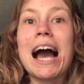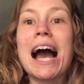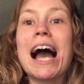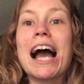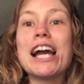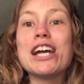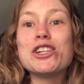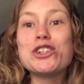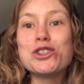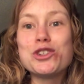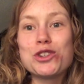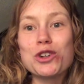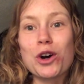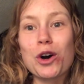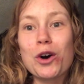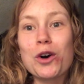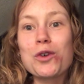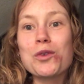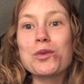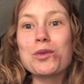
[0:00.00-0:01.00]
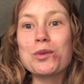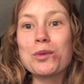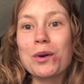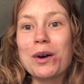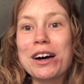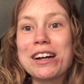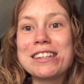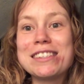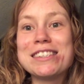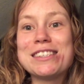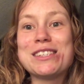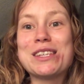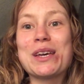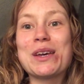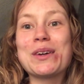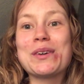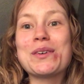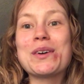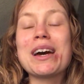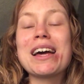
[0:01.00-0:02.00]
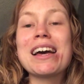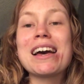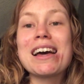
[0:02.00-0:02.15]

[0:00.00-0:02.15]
I don't want to